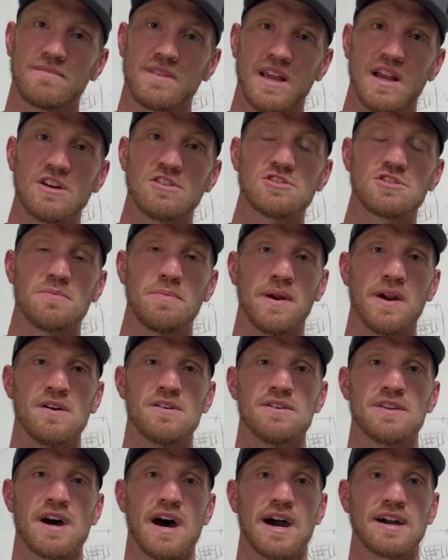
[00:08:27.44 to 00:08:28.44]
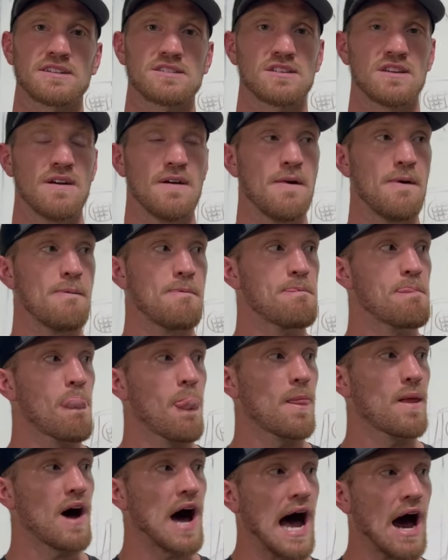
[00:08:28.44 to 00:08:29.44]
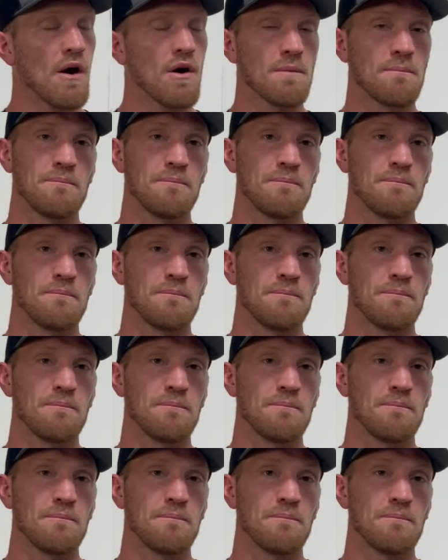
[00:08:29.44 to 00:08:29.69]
Here's the paradox. Our